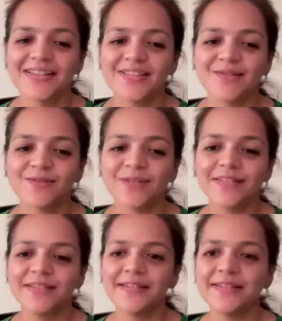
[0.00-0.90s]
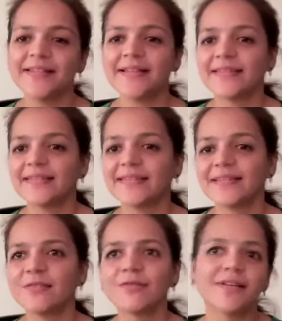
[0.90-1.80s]
So that's it. Let's
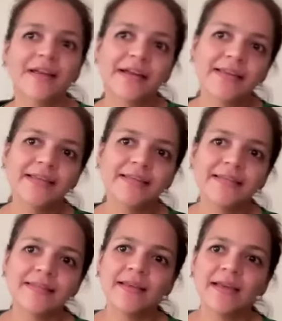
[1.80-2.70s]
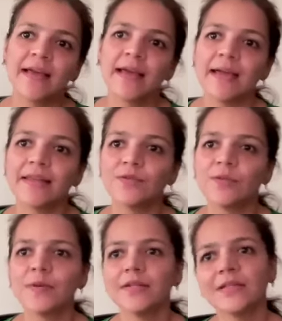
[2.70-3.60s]
close our eyes and do
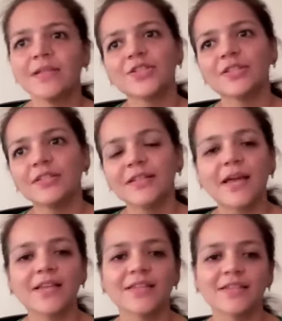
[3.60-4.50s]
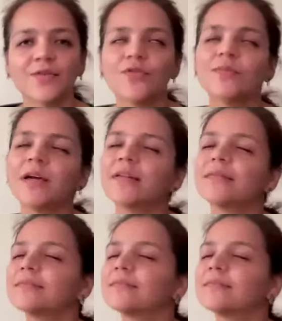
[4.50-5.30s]
the meditation. And I just hope that